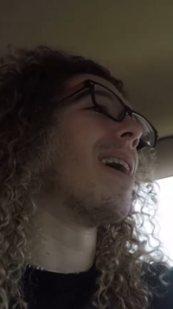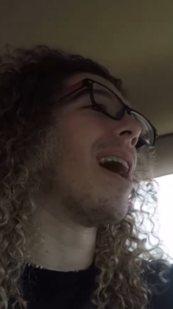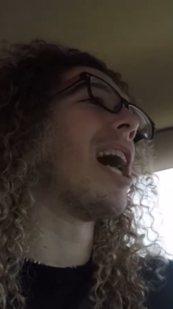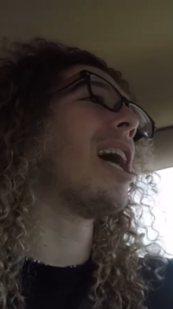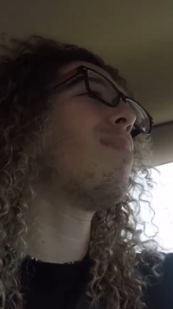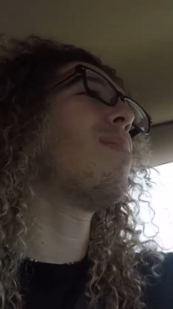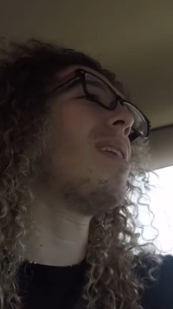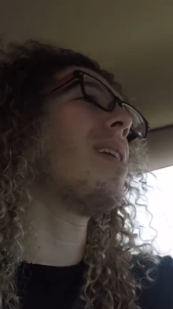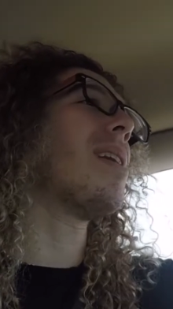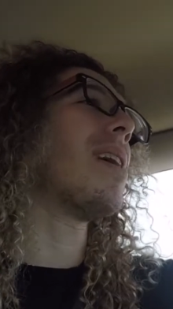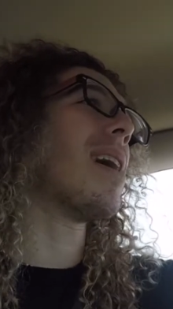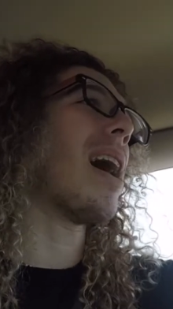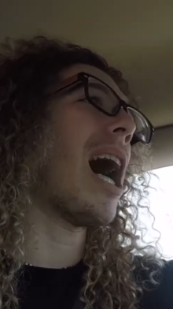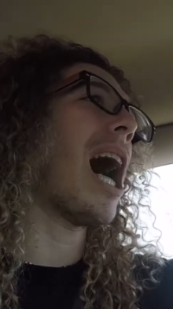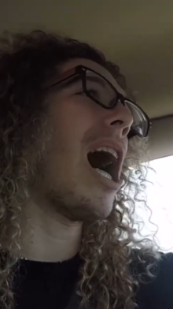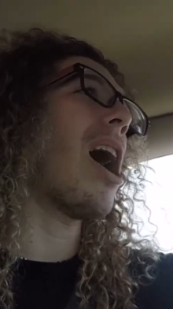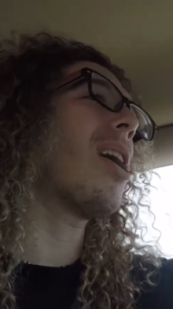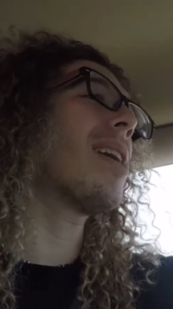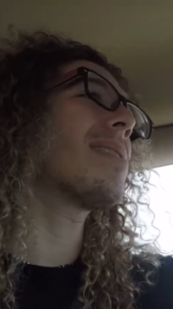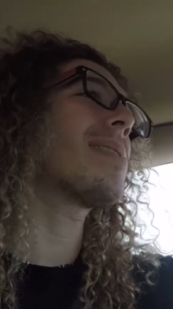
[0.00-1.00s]
I'd be,
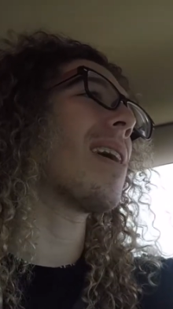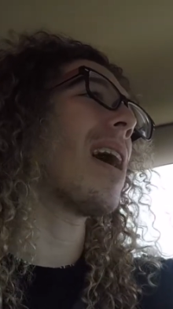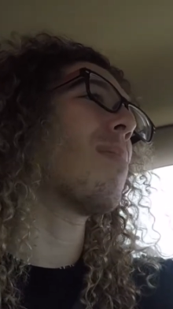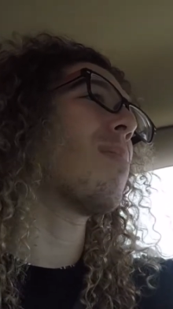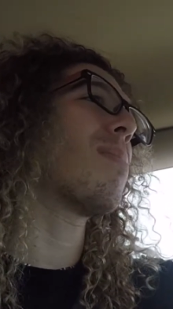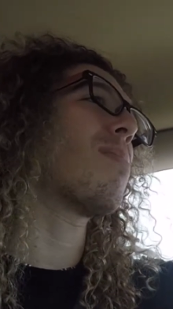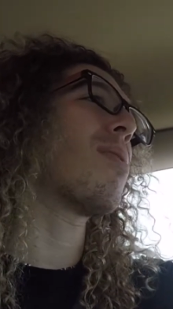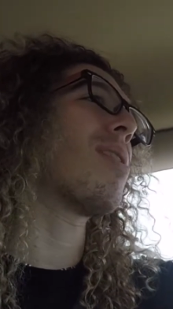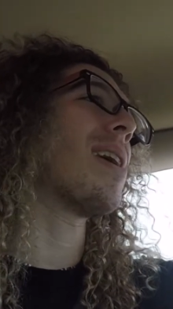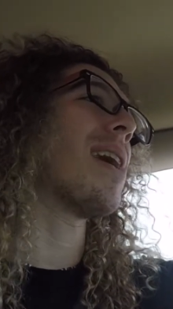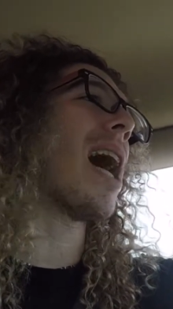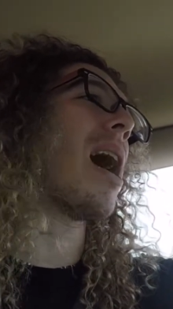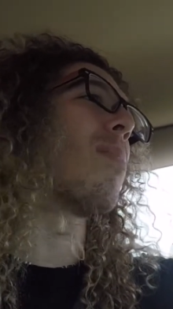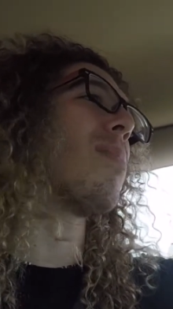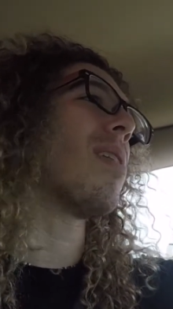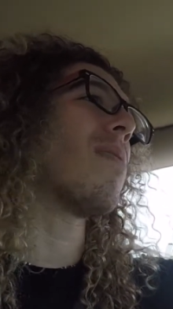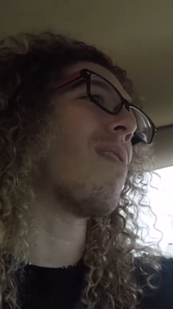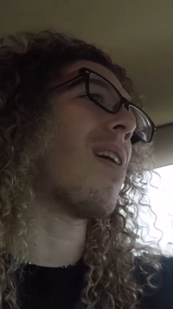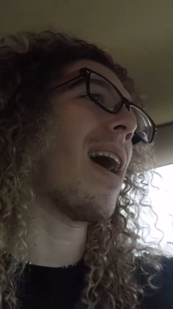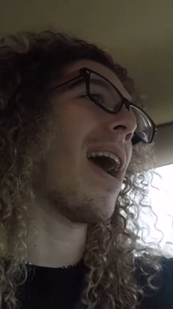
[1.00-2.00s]
honestly, I'd be pretty
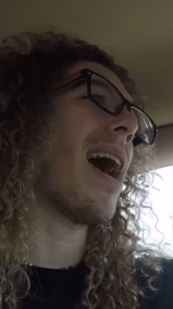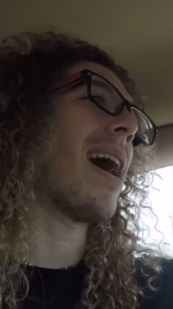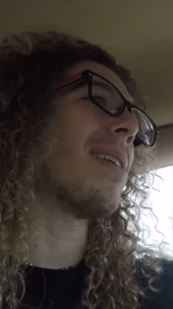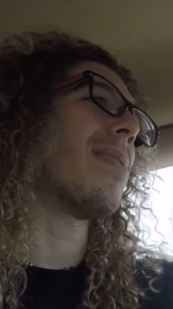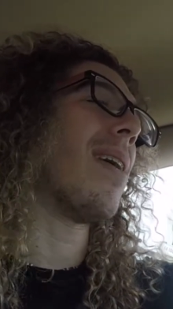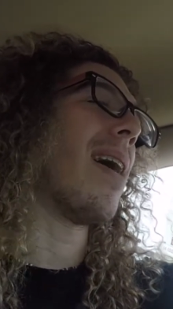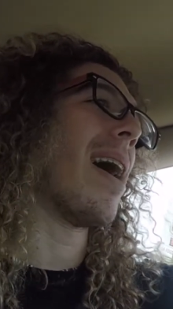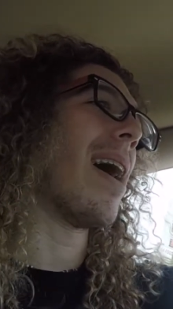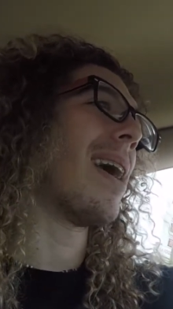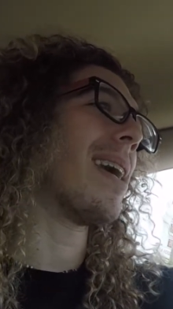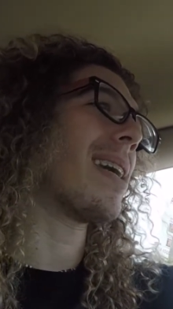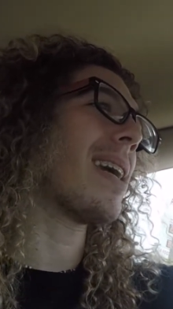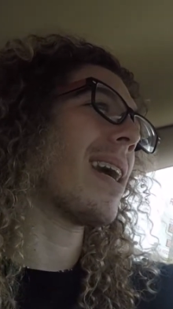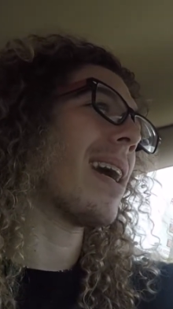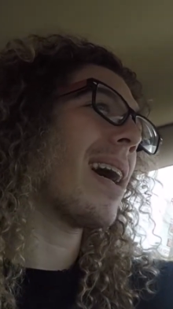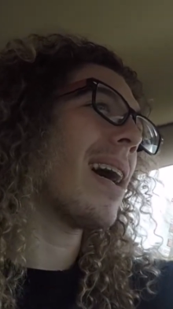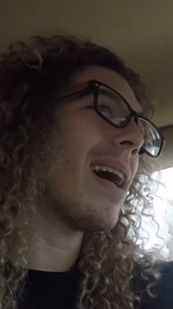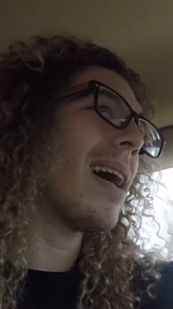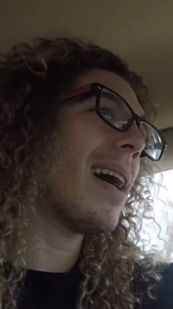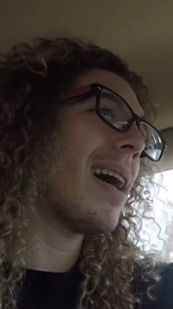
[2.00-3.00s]
happy if I had like
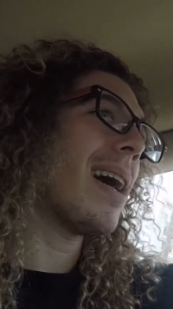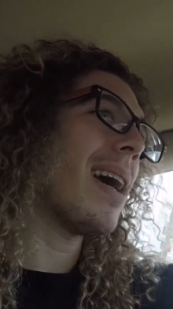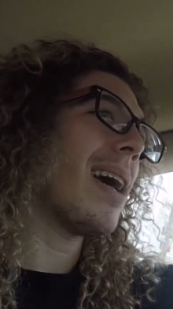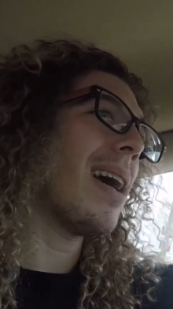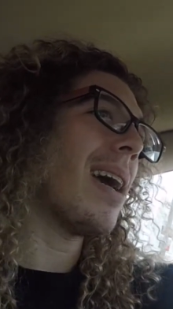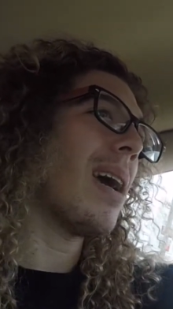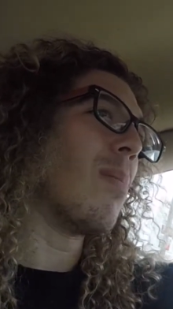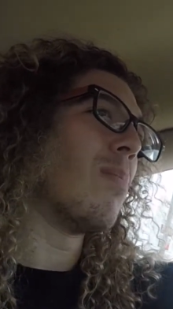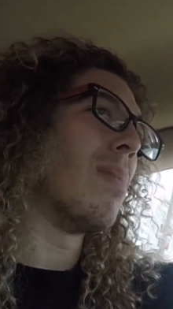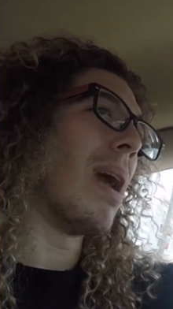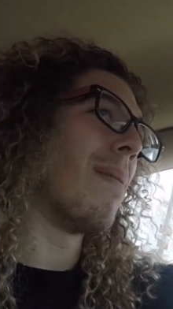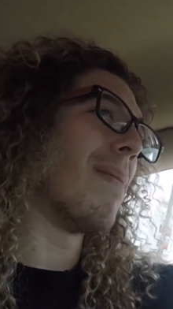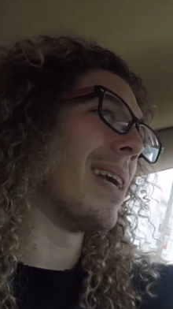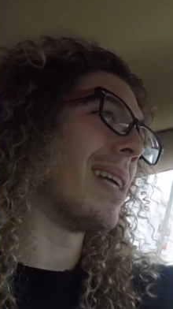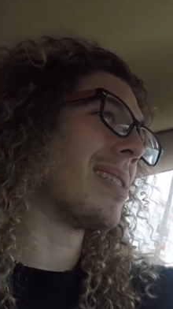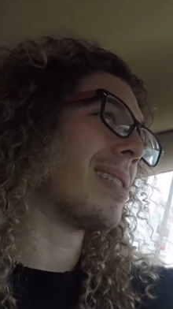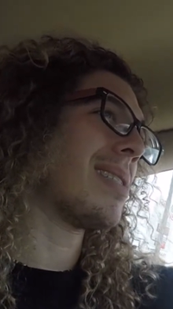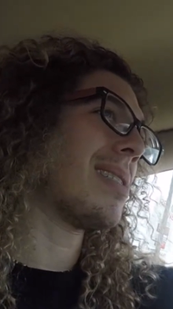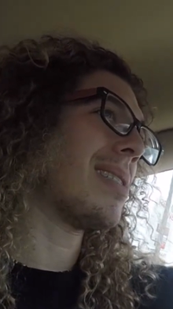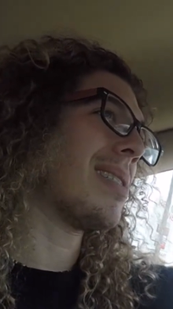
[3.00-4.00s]

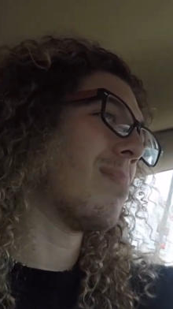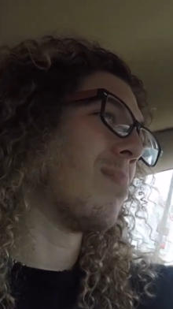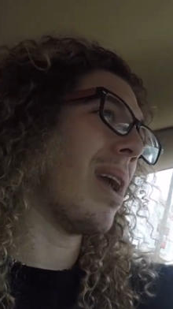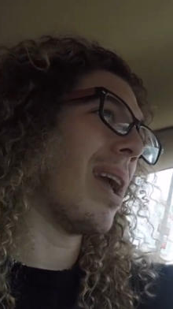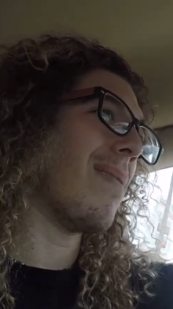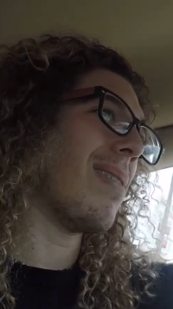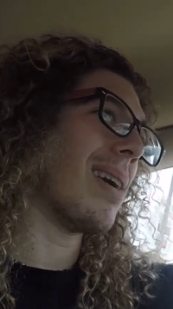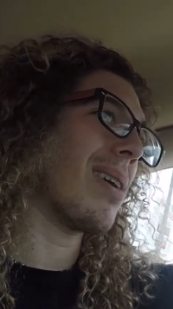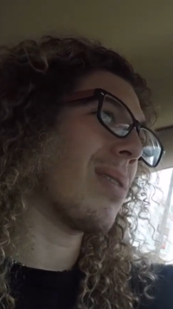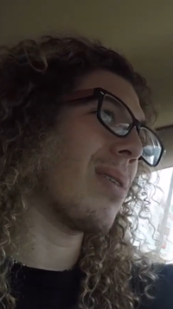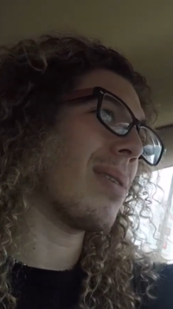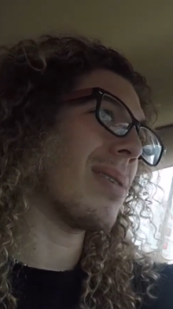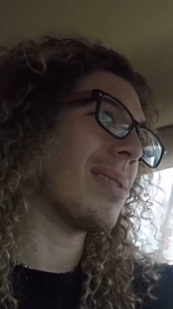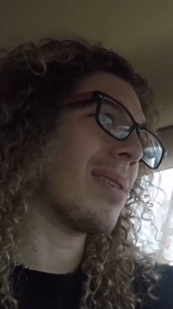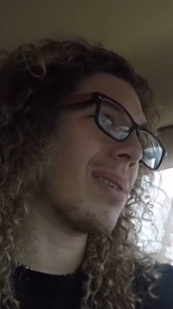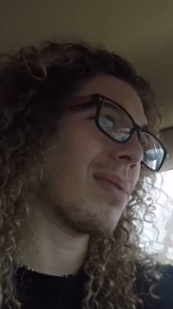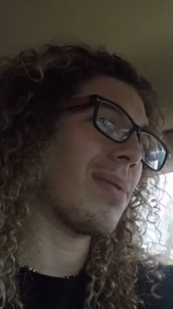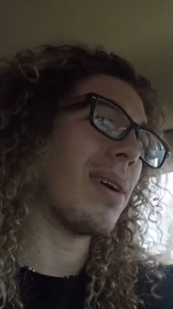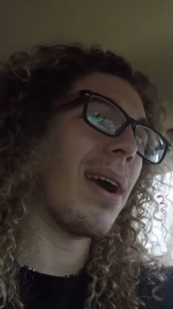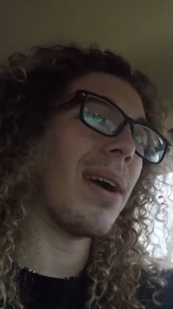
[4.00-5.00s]
maybe maybe close
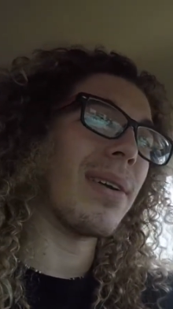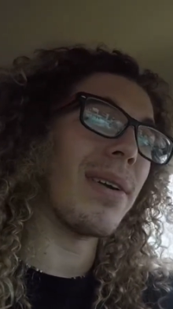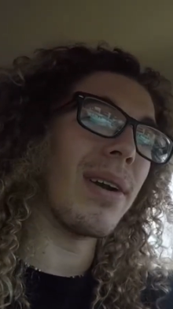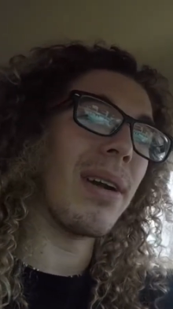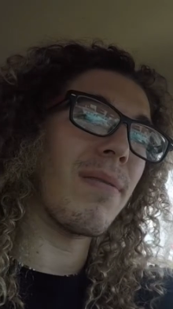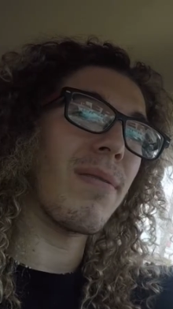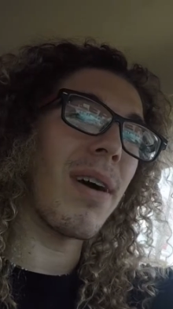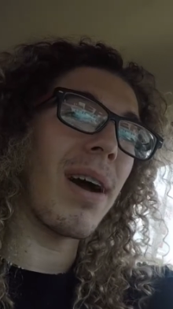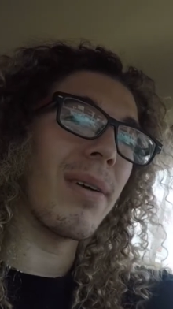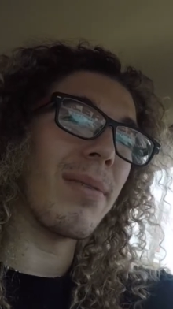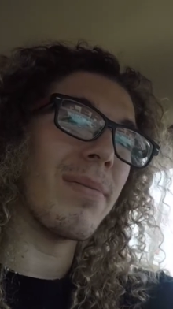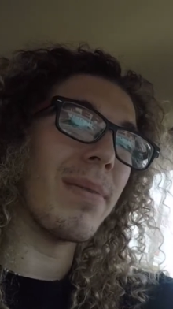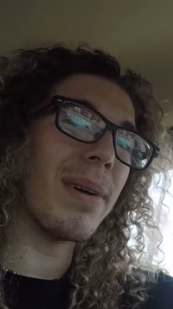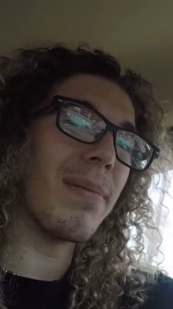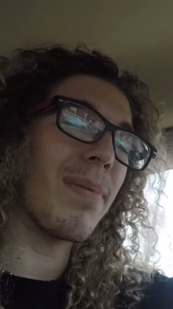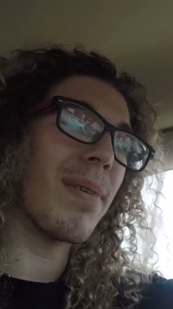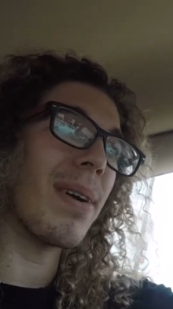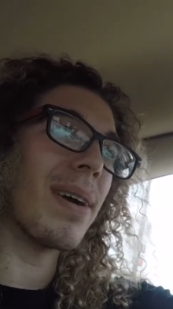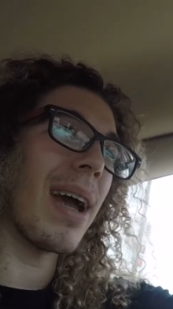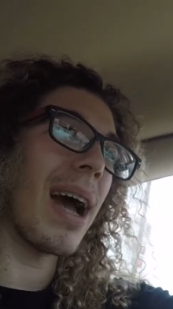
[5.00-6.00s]
to three hundred, if I would be
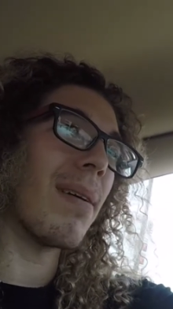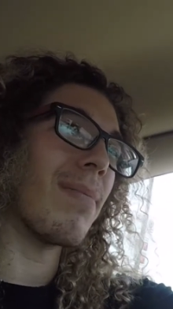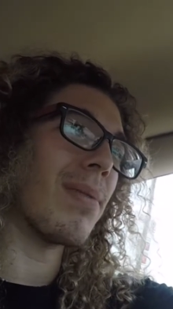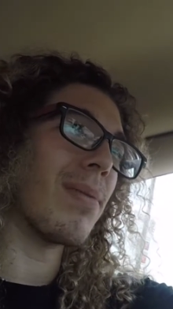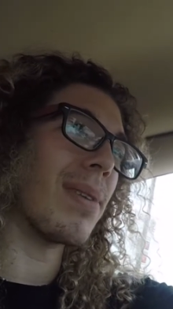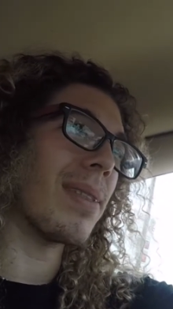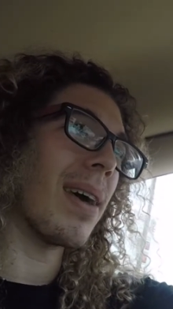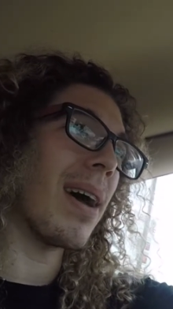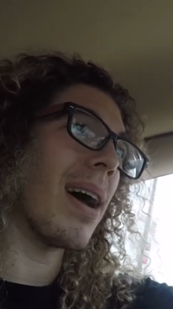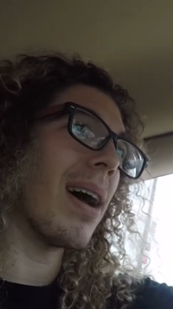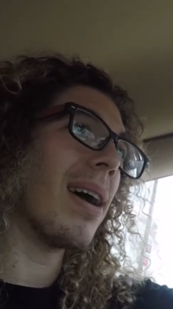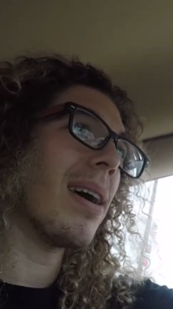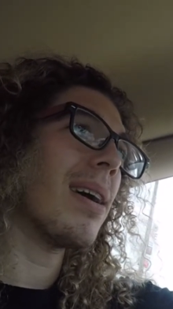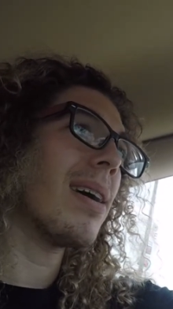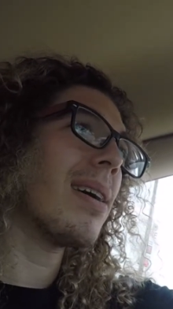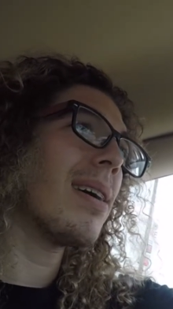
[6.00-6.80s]
pretty happy with that.